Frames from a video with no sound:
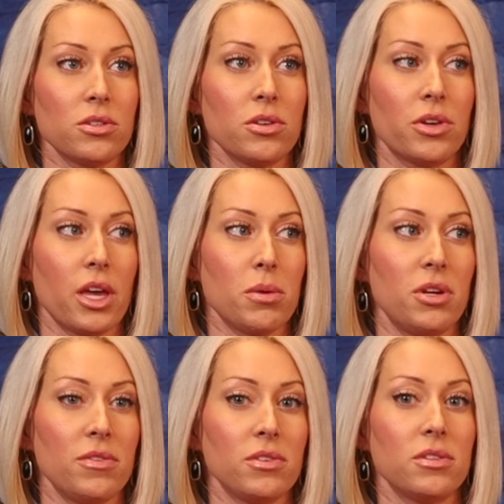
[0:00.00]
are okay, but
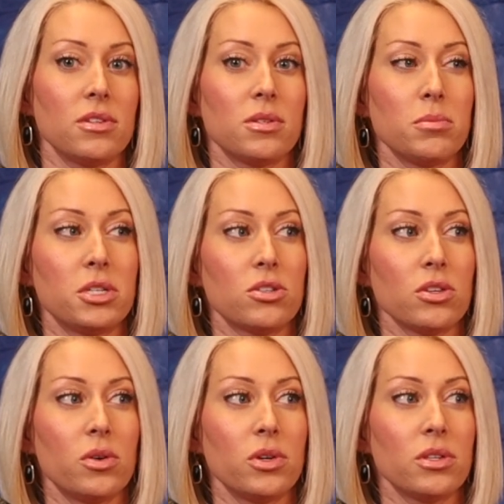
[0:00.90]
everything is much
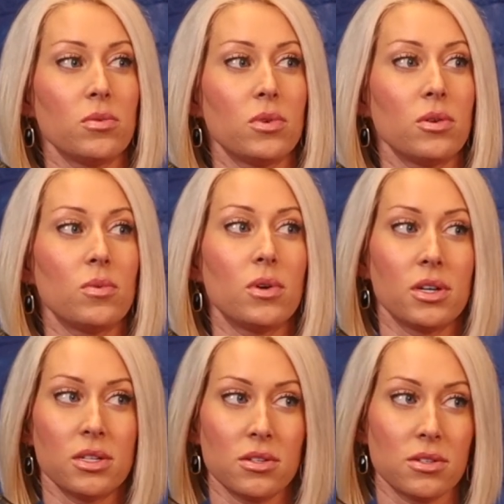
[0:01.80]
slower than what it
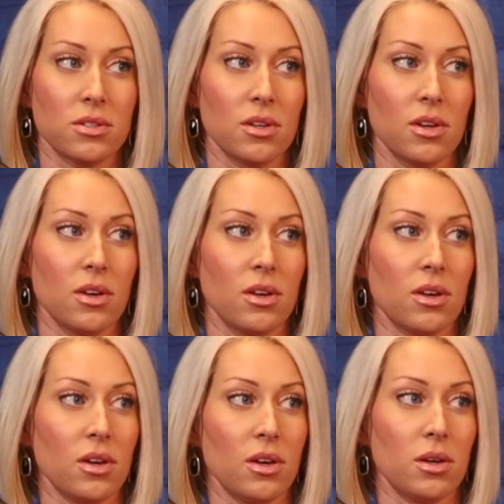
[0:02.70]
was.
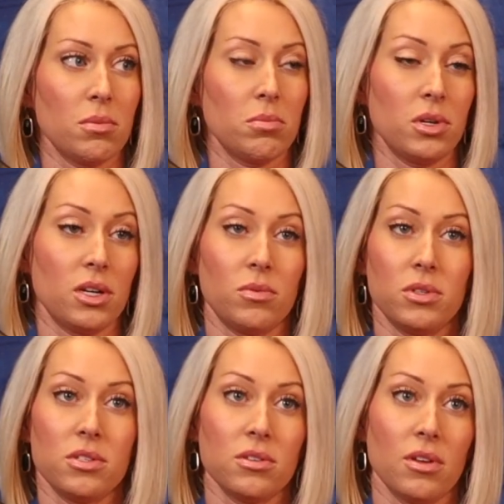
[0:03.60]
But
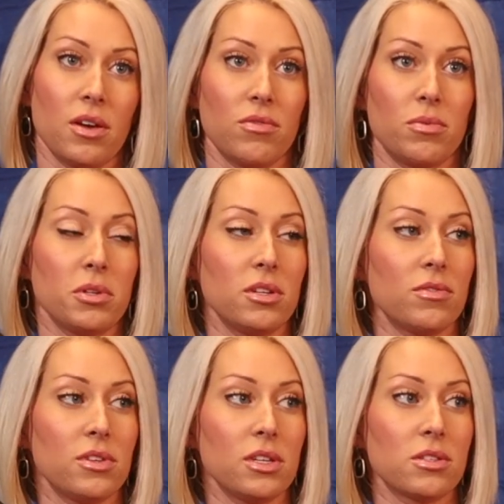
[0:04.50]
we still have plenty
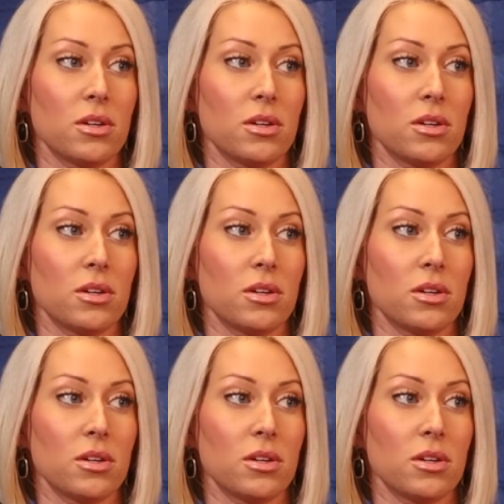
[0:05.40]
of things